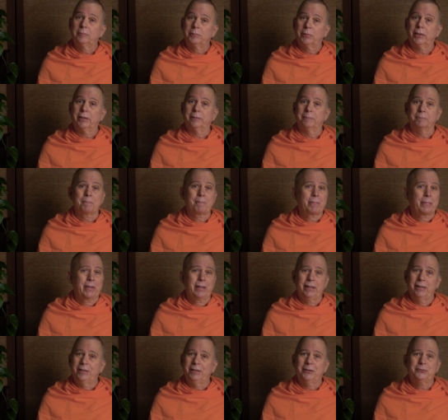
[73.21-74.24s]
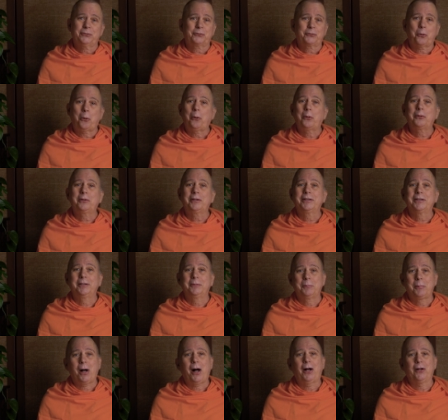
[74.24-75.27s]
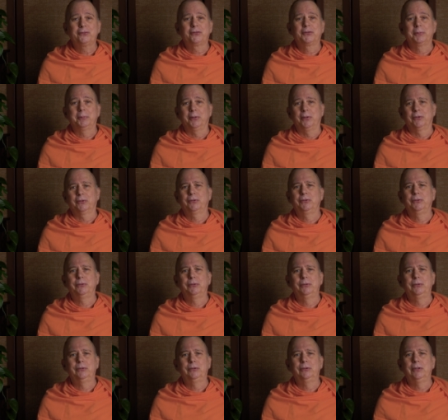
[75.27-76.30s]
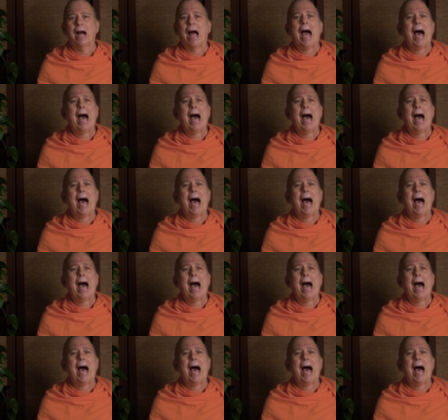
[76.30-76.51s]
But it's totally impossible to